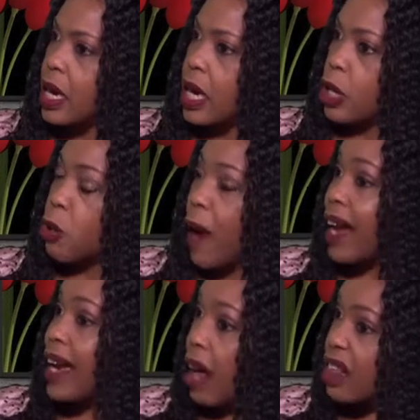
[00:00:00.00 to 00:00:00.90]
You
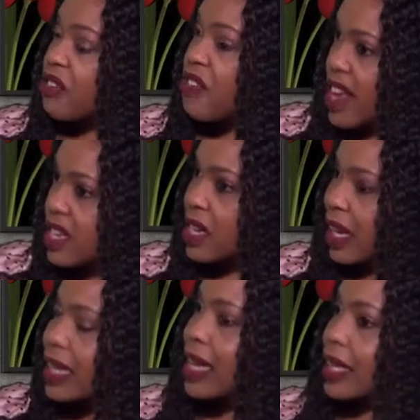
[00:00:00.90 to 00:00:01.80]
are now the vessel
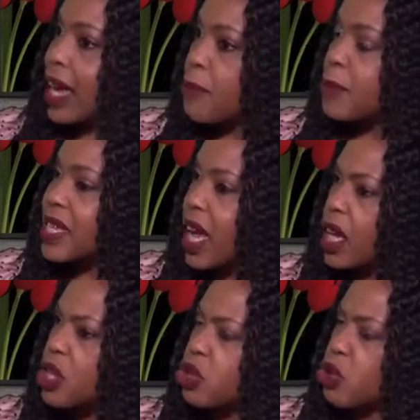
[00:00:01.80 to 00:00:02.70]
in that campus that
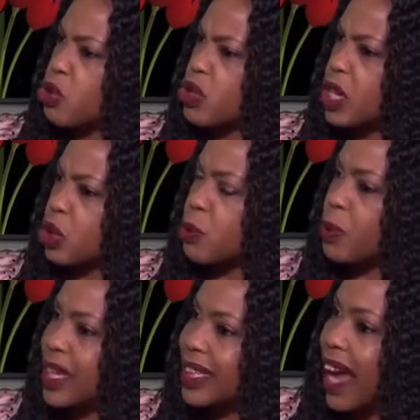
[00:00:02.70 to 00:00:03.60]
He's using to
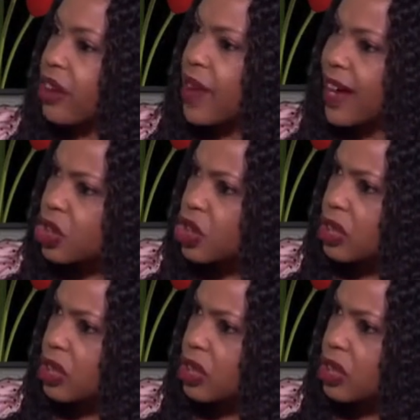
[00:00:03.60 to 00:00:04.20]
bring direction.